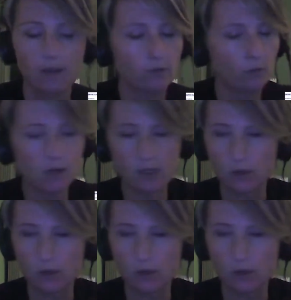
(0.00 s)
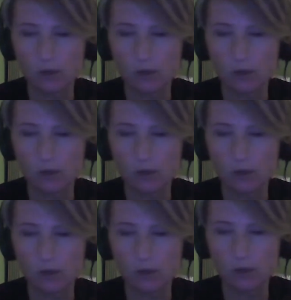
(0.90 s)
If you want to go crazy, you could even
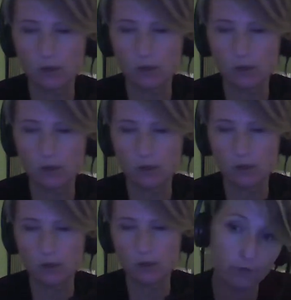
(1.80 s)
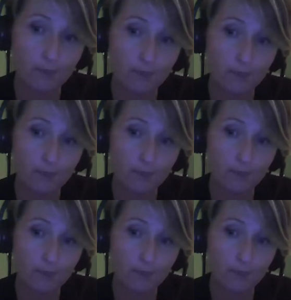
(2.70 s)
keep these kind of vocabulary
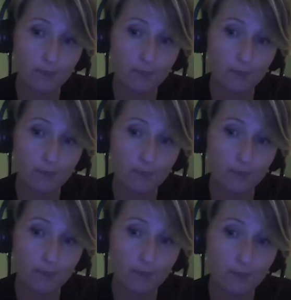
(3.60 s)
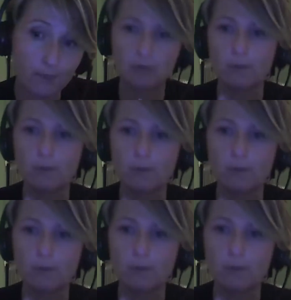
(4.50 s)
diaries where they're divided
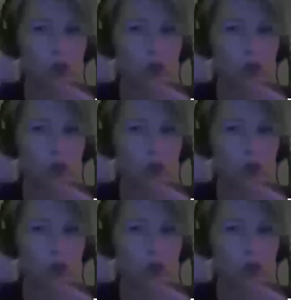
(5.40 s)
by